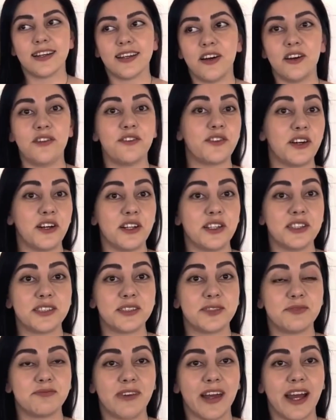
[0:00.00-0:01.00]
Of
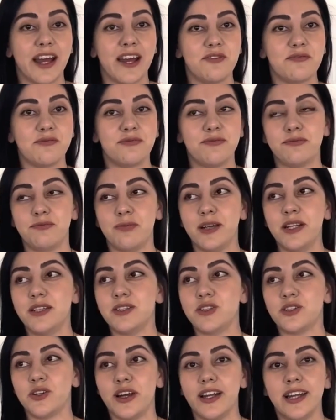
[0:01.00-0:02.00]
course. I have
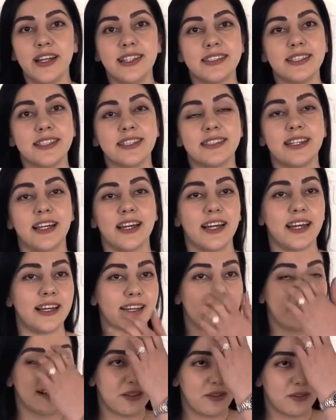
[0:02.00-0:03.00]
been joining since
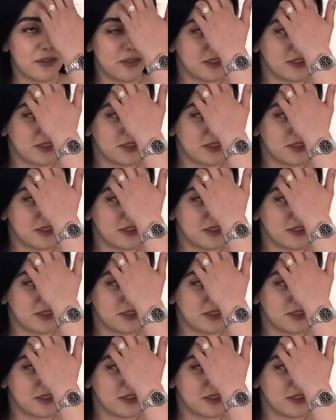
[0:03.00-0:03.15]
I